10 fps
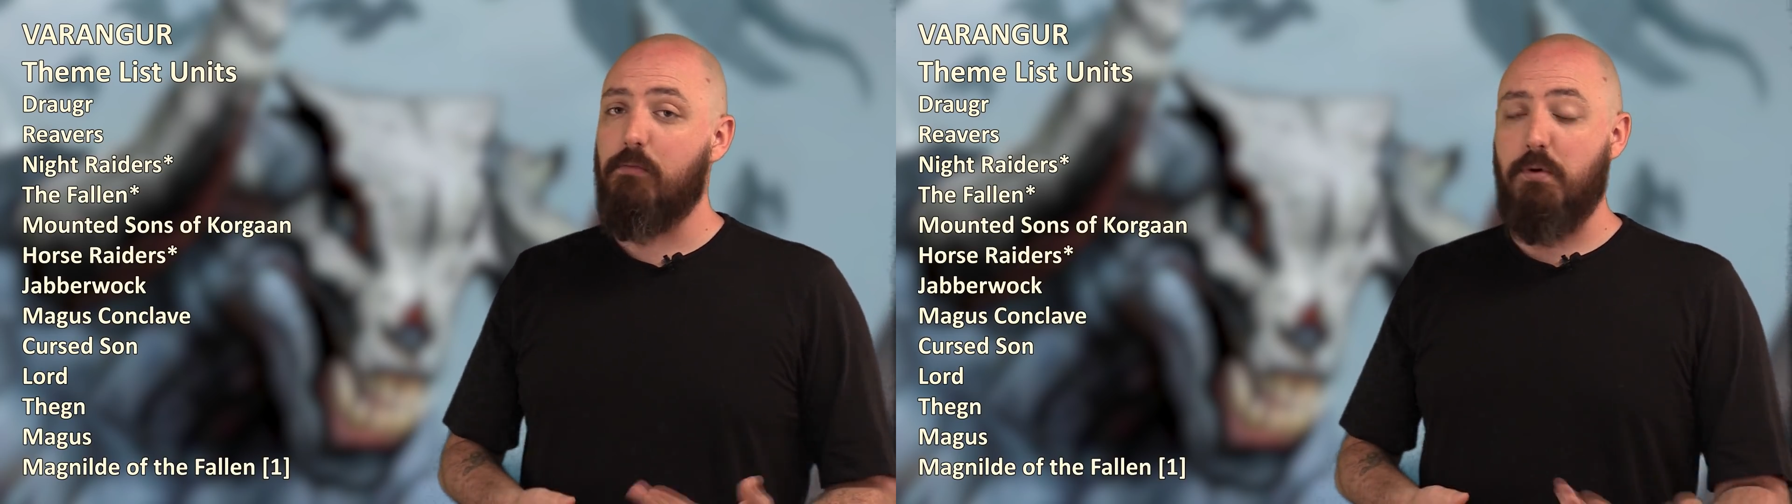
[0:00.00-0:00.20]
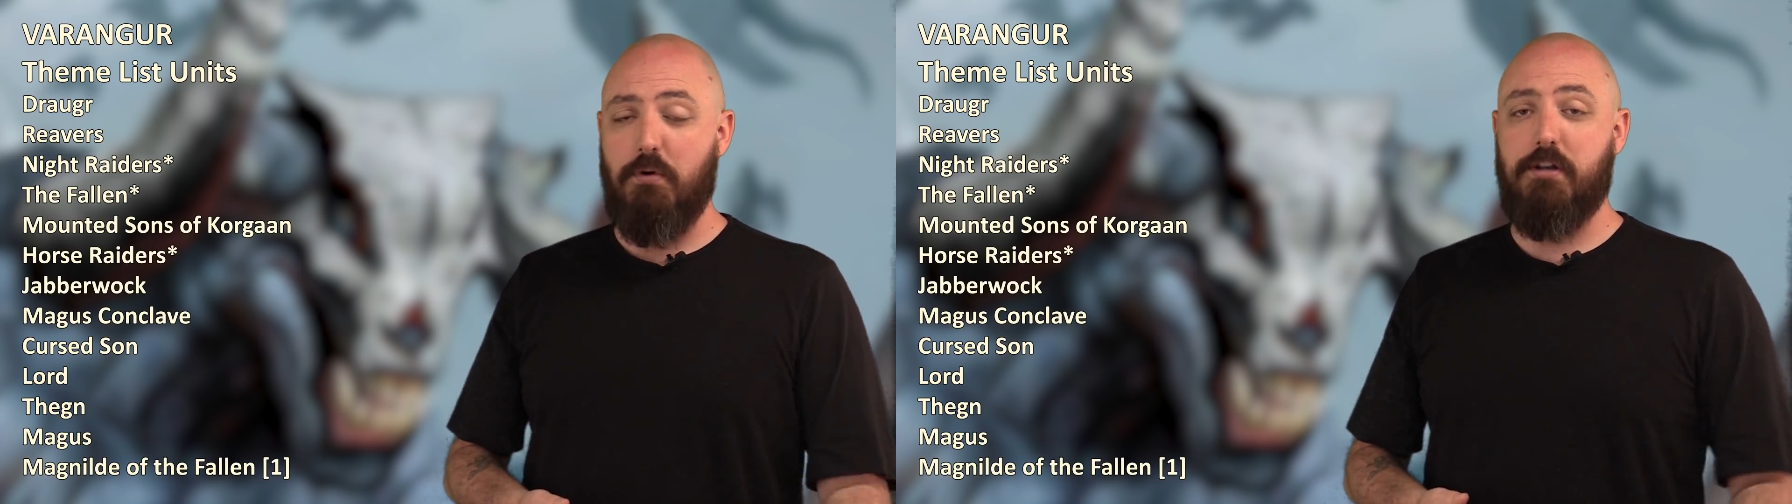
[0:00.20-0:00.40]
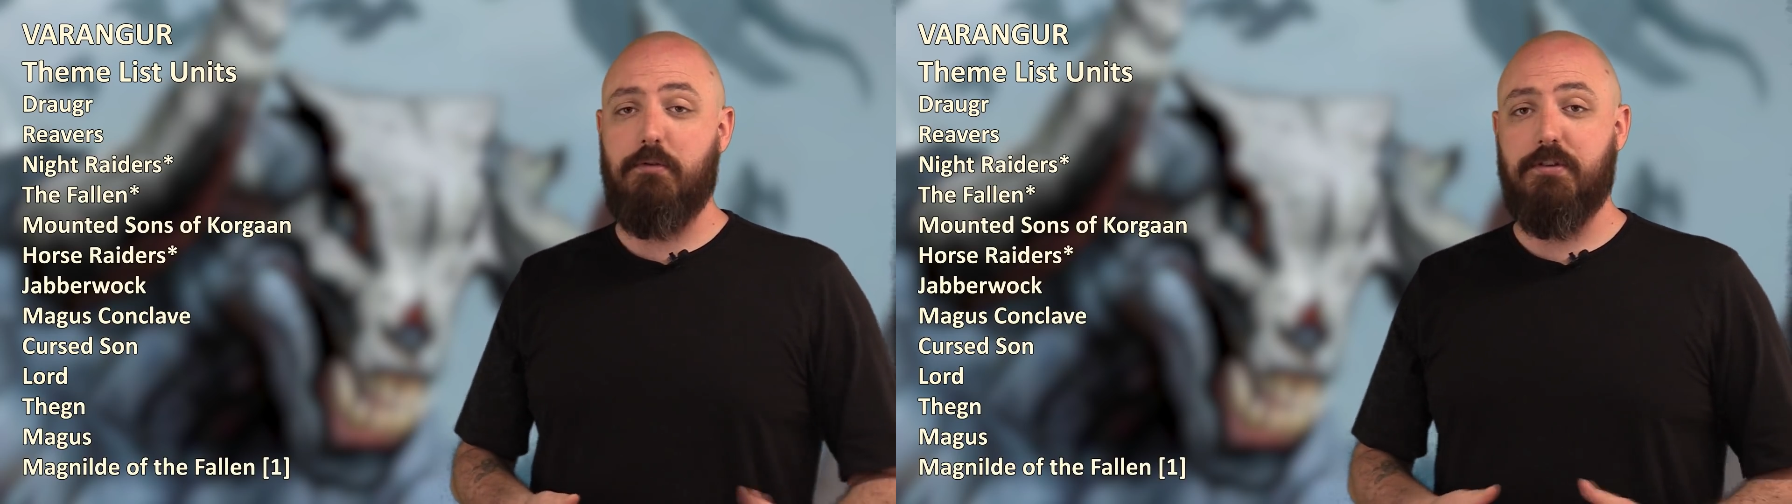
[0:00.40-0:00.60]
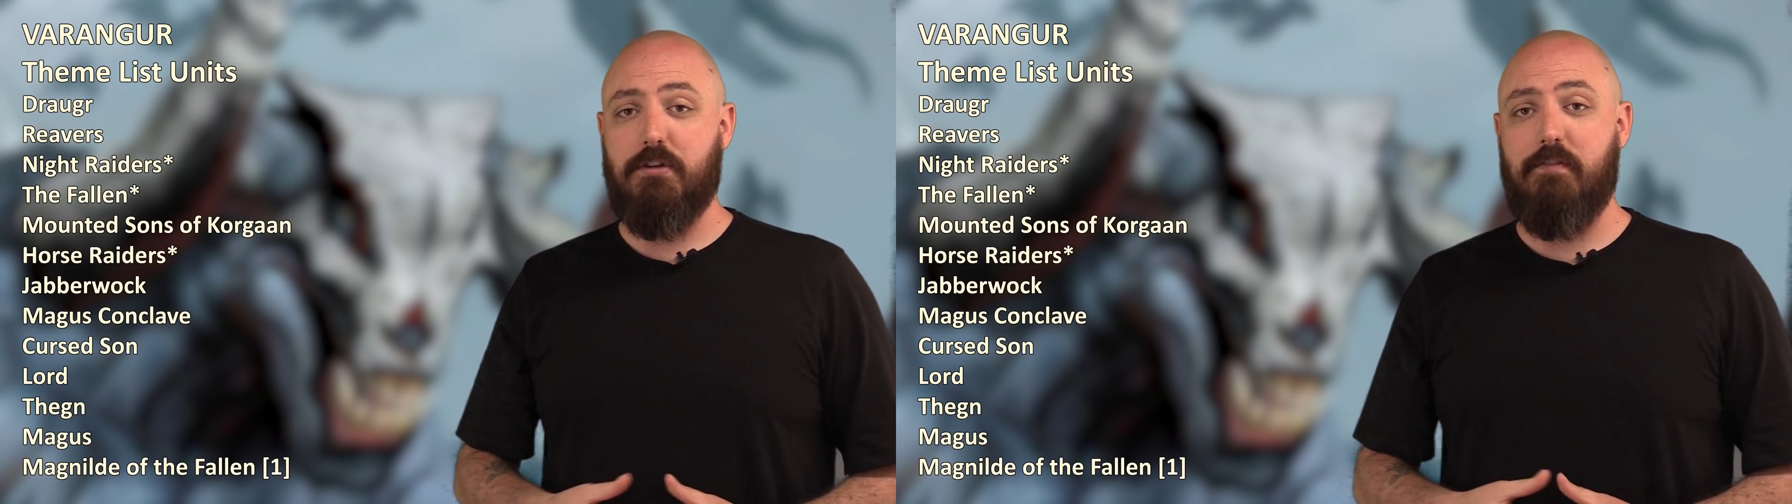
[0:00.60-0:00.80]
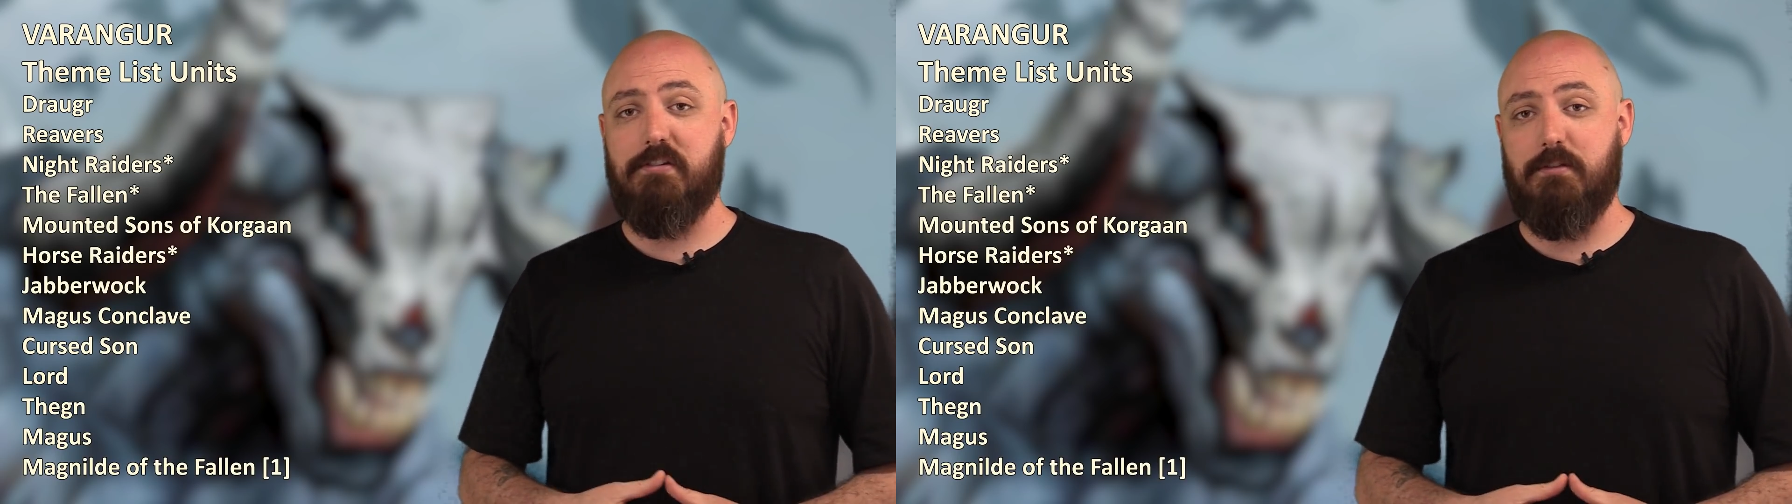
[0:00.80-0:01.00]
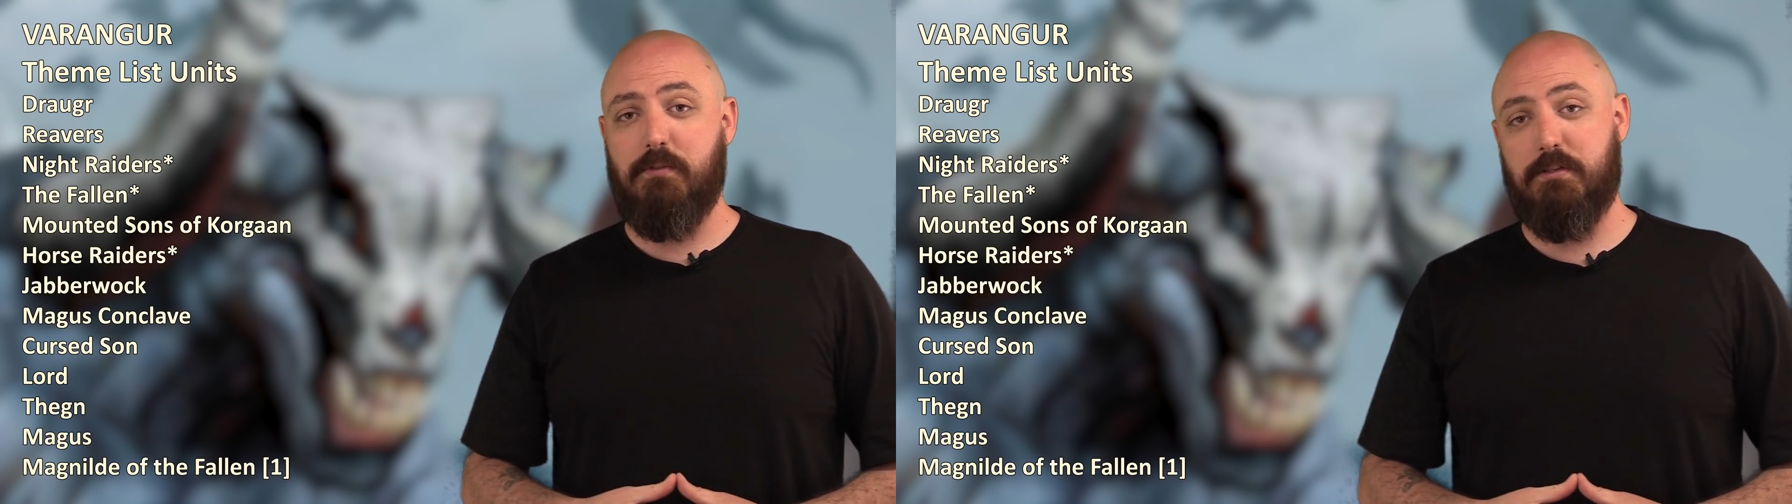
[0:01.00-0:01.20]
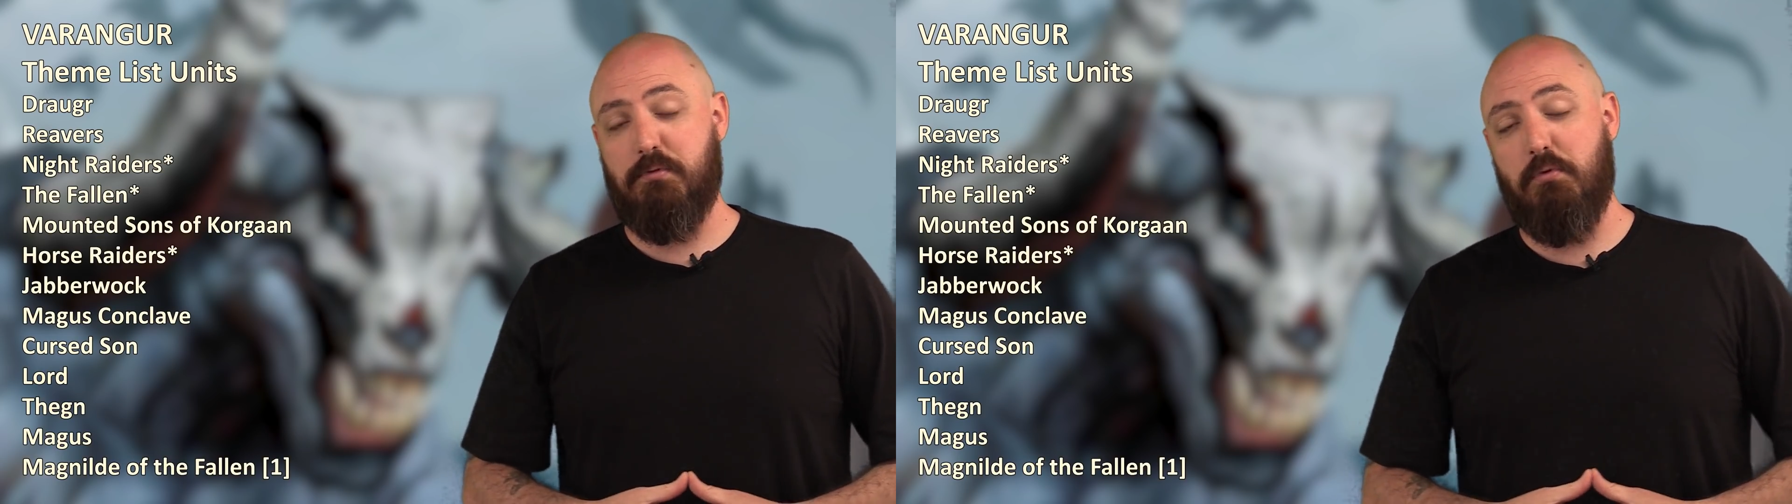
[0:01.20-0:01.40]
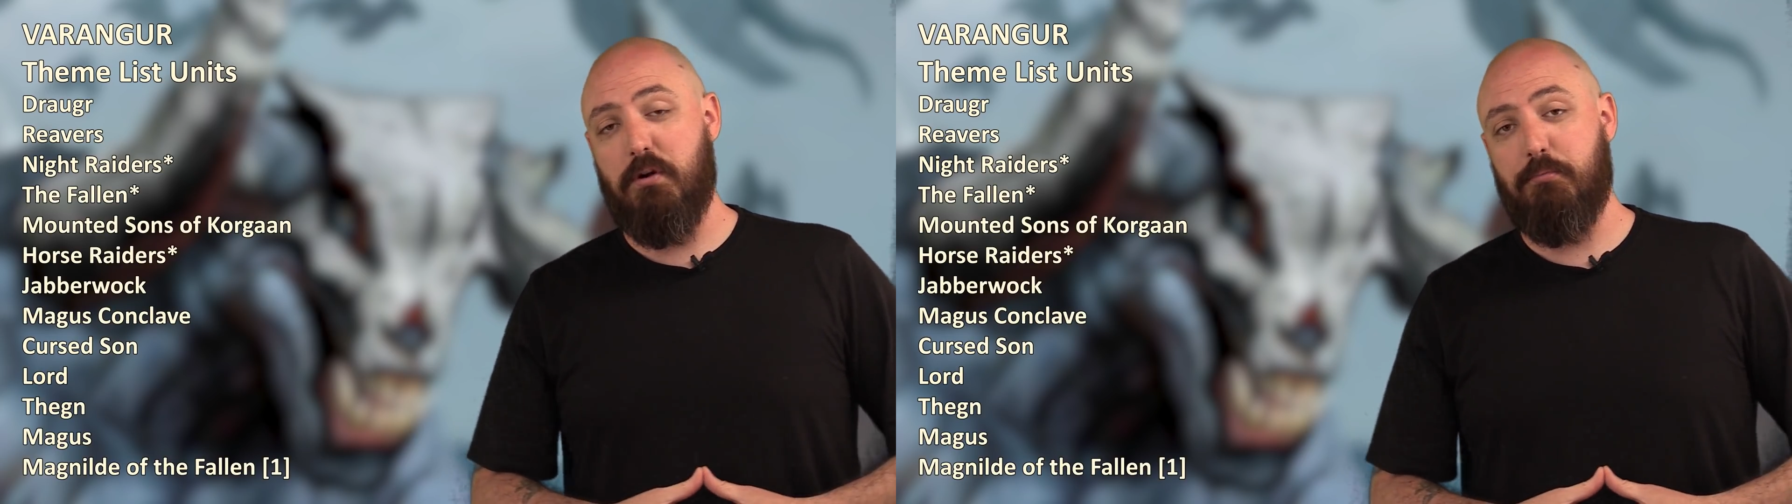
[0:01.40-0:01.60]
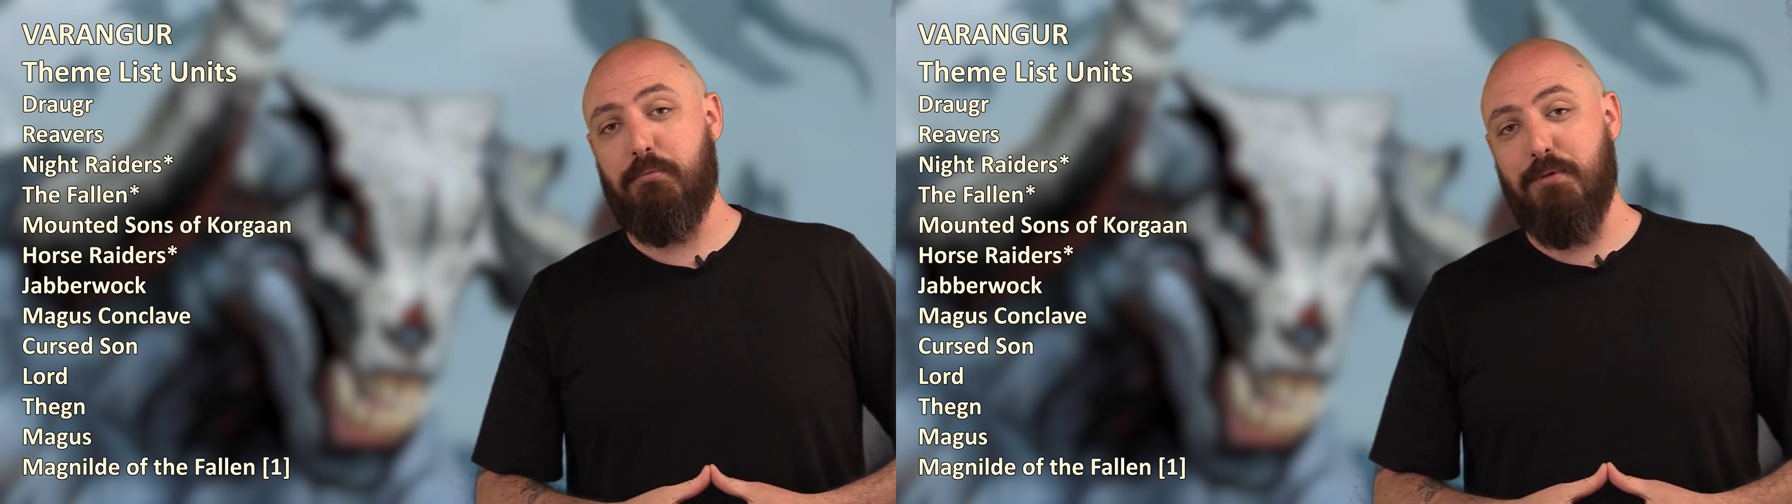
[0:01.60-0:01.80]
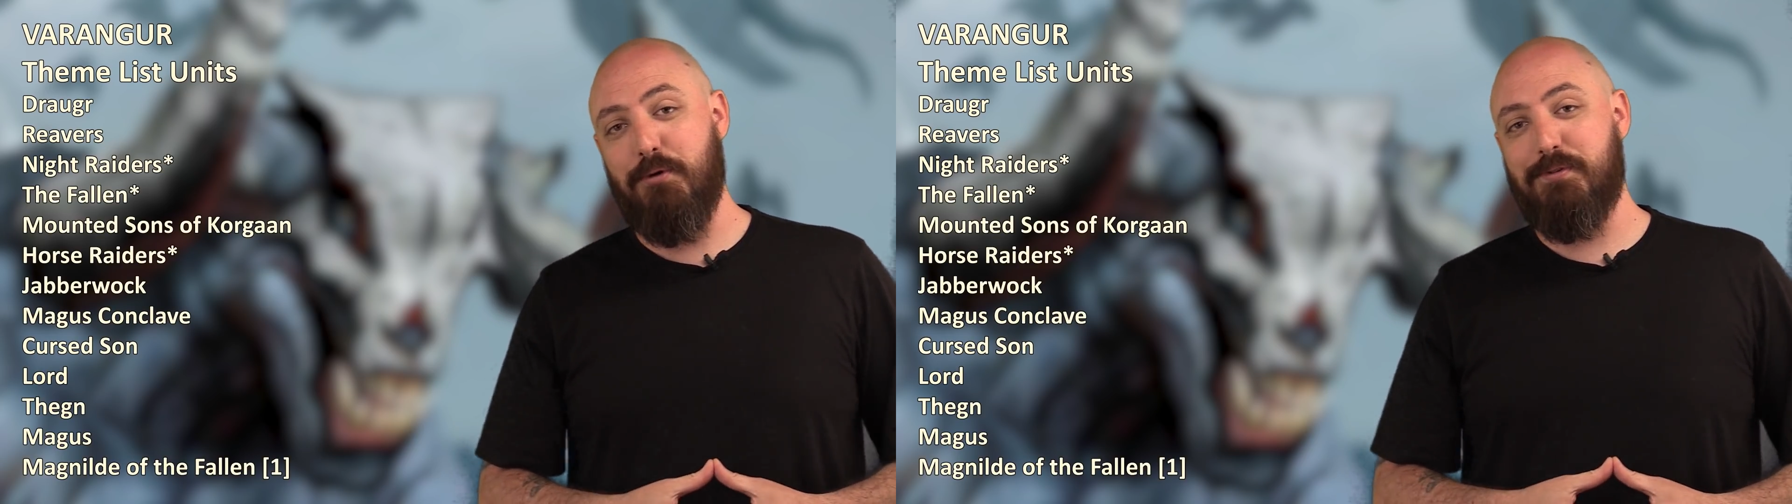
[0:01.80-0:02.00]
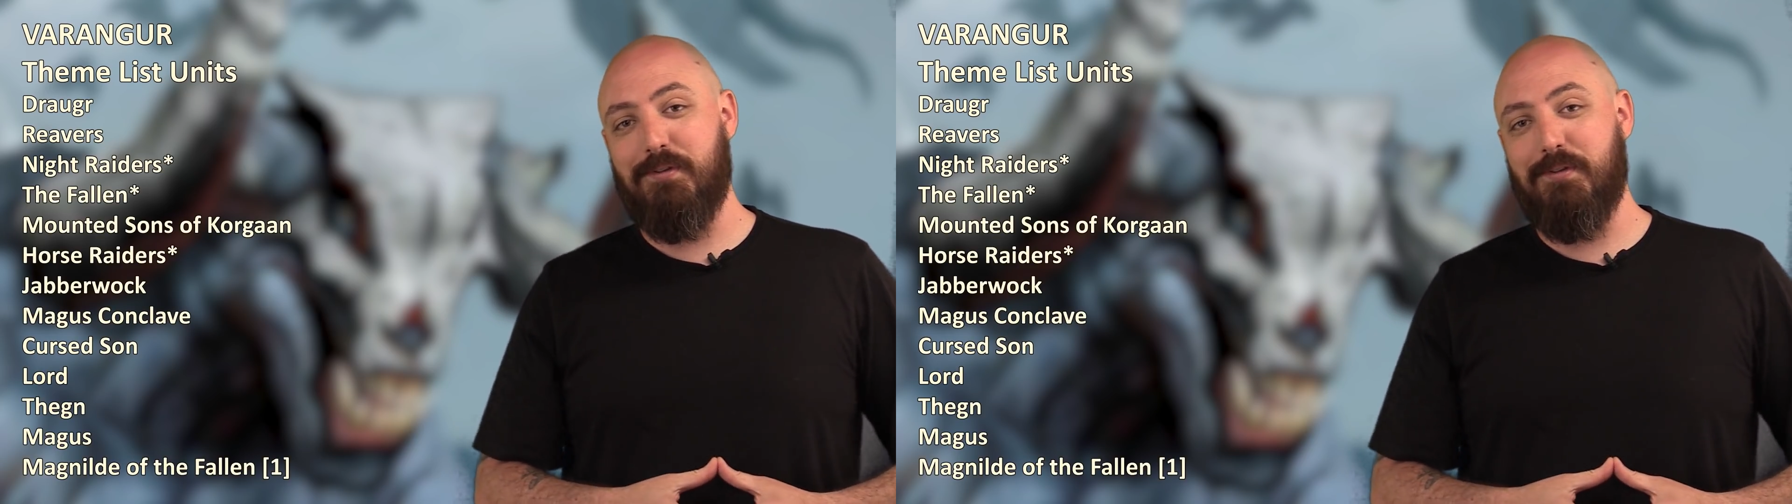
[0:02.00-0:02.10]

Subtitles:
We want to do this obviously because we want to promote